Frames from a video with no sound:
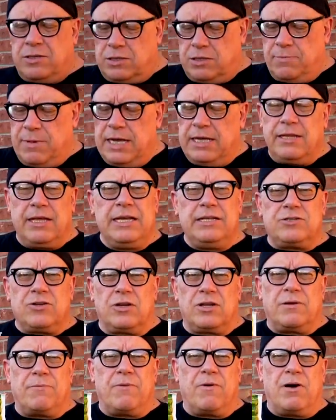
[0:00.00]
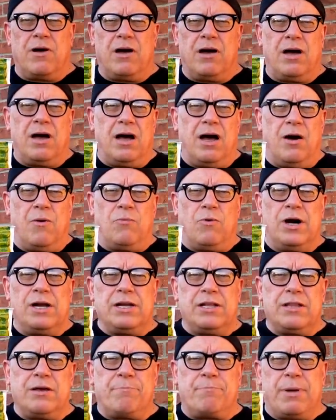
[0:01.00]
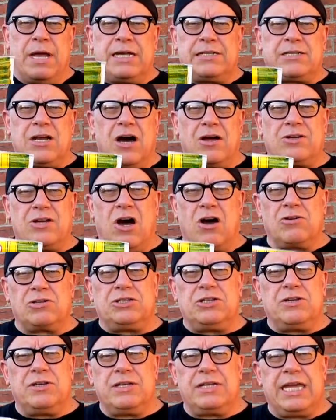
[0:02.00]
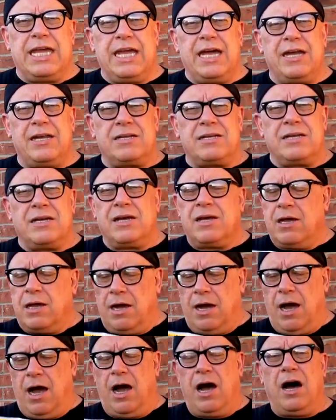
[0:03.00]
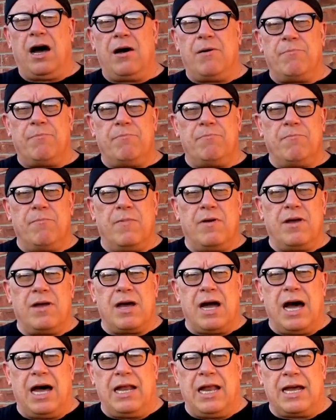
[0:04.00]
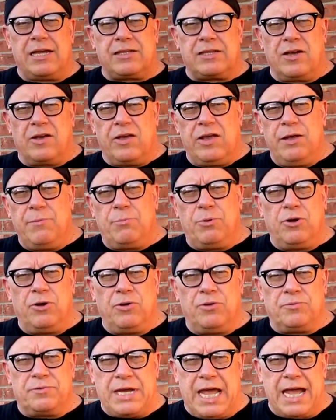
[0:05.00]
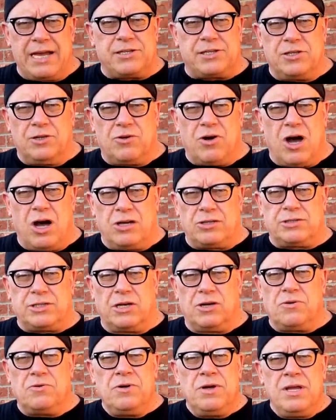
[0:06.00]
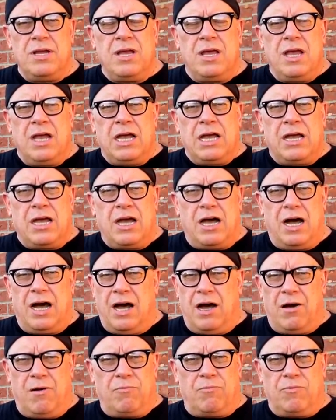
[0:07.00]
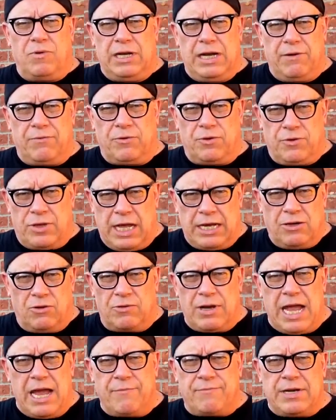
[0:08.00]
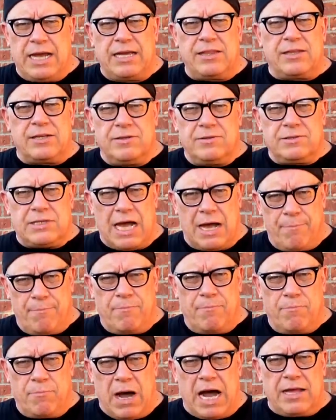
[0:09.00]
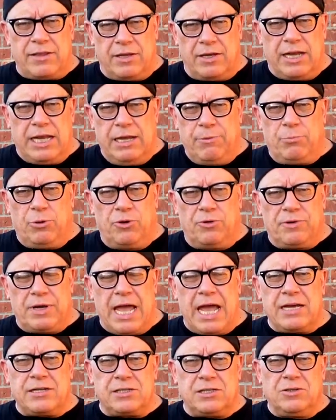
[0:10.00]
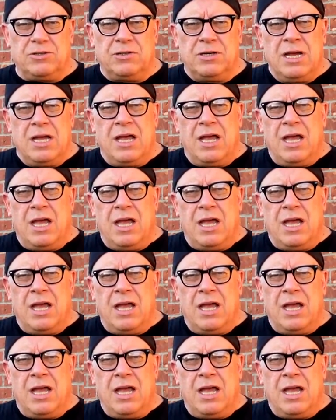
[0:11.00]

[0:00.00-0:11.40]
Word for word: To me, these are the one of the best hot dogs you can get. Uh, I like the Hebrew National also. Uh, whenever they don't have Nathan's, I buy the Hebrew National.